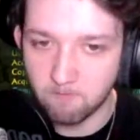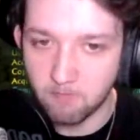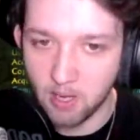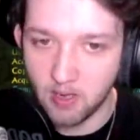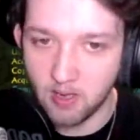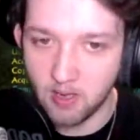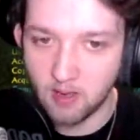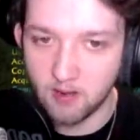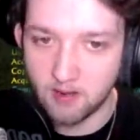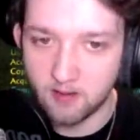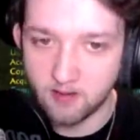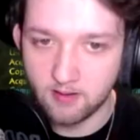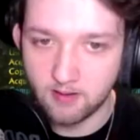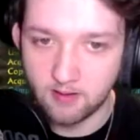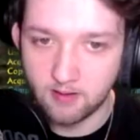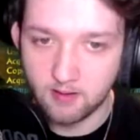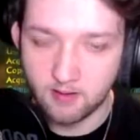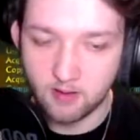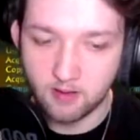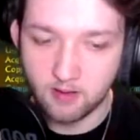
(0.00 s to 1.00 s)
But
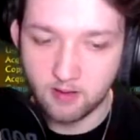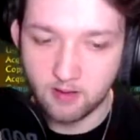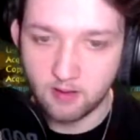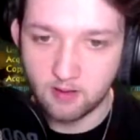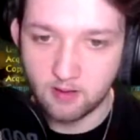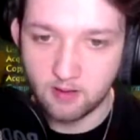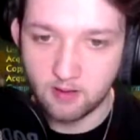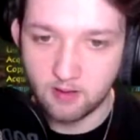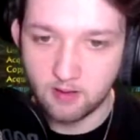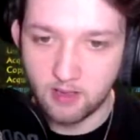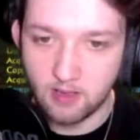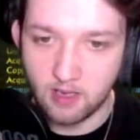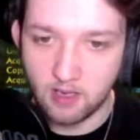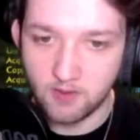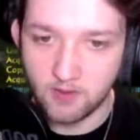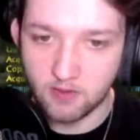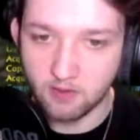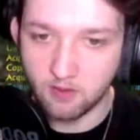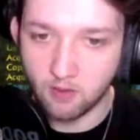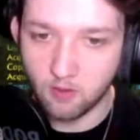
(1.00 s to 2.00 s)

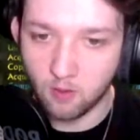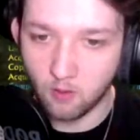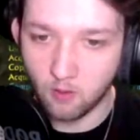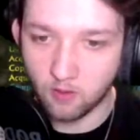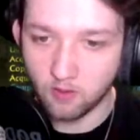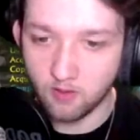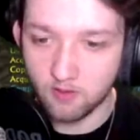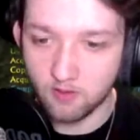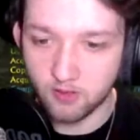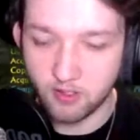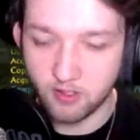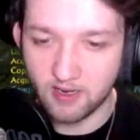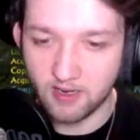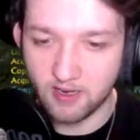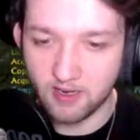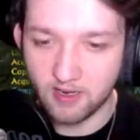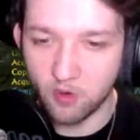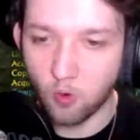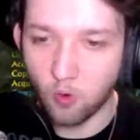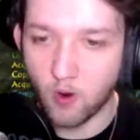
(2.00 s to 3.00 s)
if you do all of those, you can
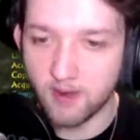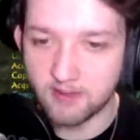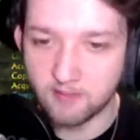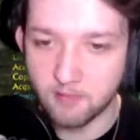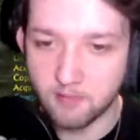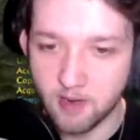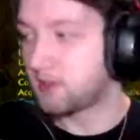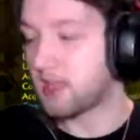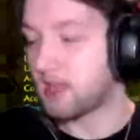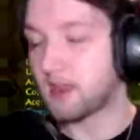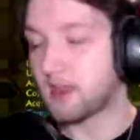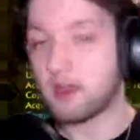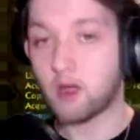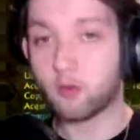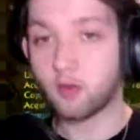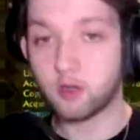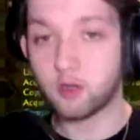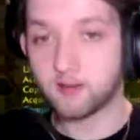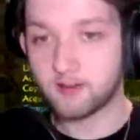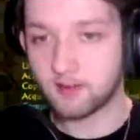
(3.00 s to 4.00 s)
get quite a bit. But yeah, now
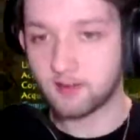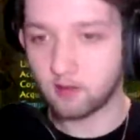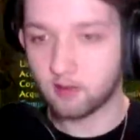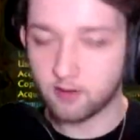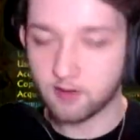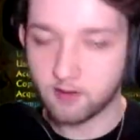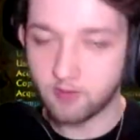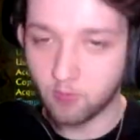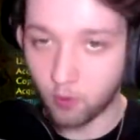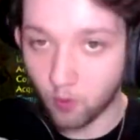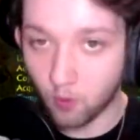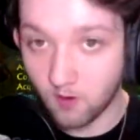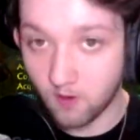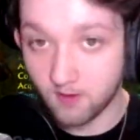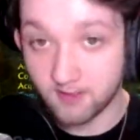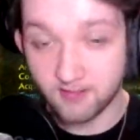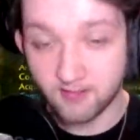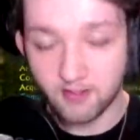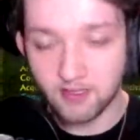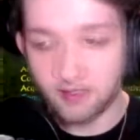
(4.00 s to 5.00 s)
we'll go take a look at the
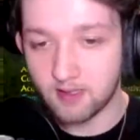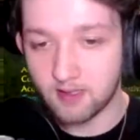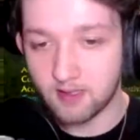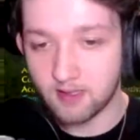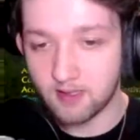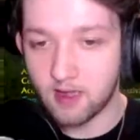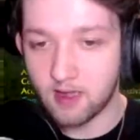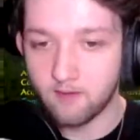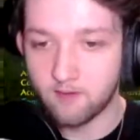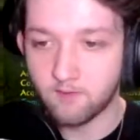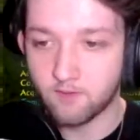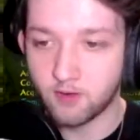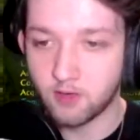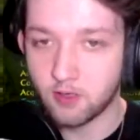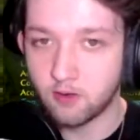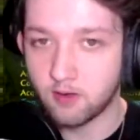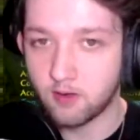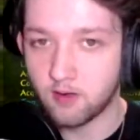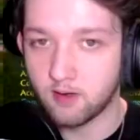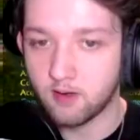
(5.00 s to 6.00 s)
rewards that you can get for
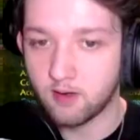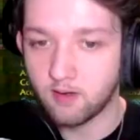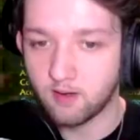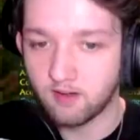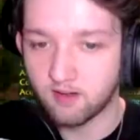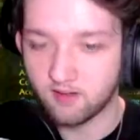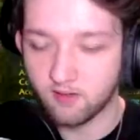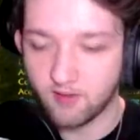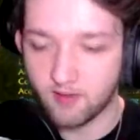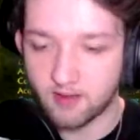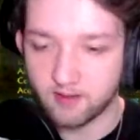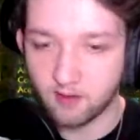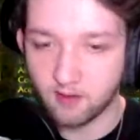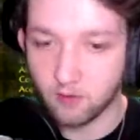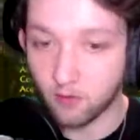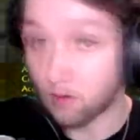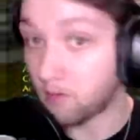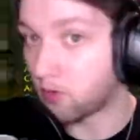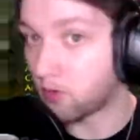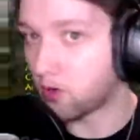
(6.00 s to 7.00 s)
doing this event
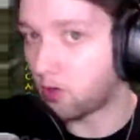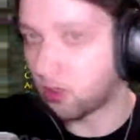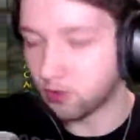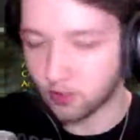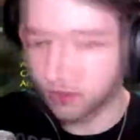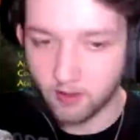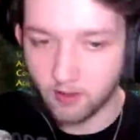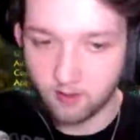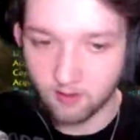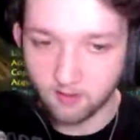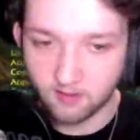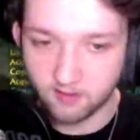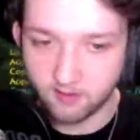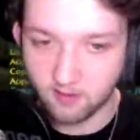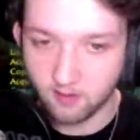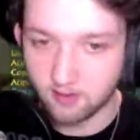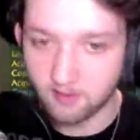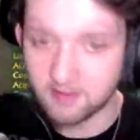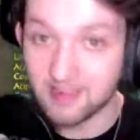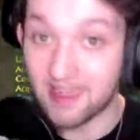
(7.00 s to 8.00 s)
over on Mirage Isle.
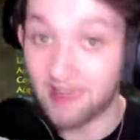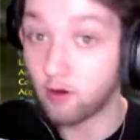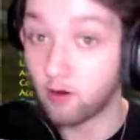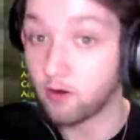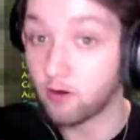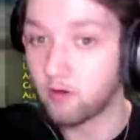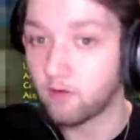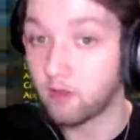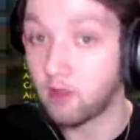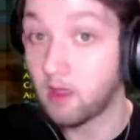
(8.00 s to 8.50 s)
So let's head on over